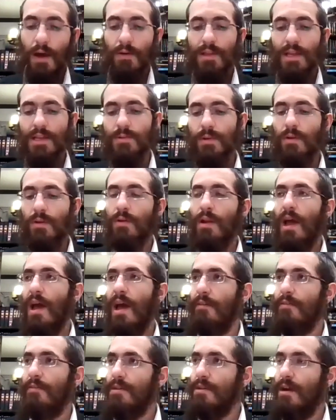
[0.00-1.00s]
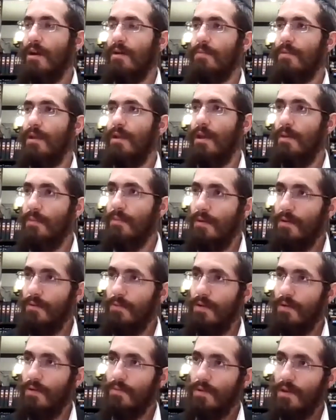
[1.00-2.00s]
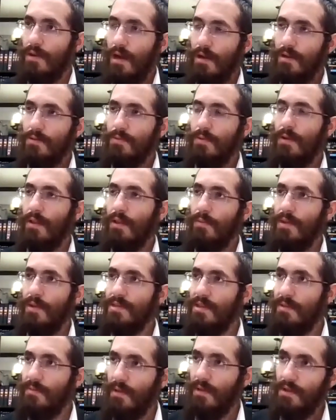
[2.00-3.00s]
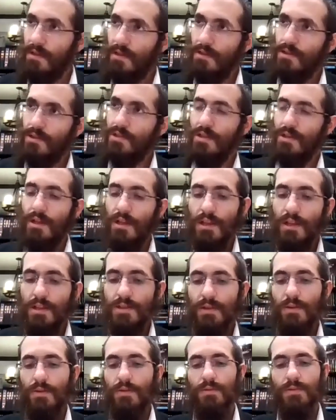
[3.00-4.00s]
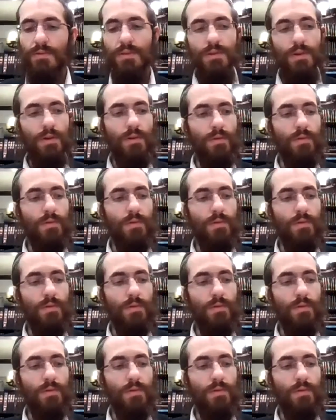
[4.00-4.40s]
Nowadays, we don't have a carbon Omer, we don't cut it, we don't have the base of Mikdash, so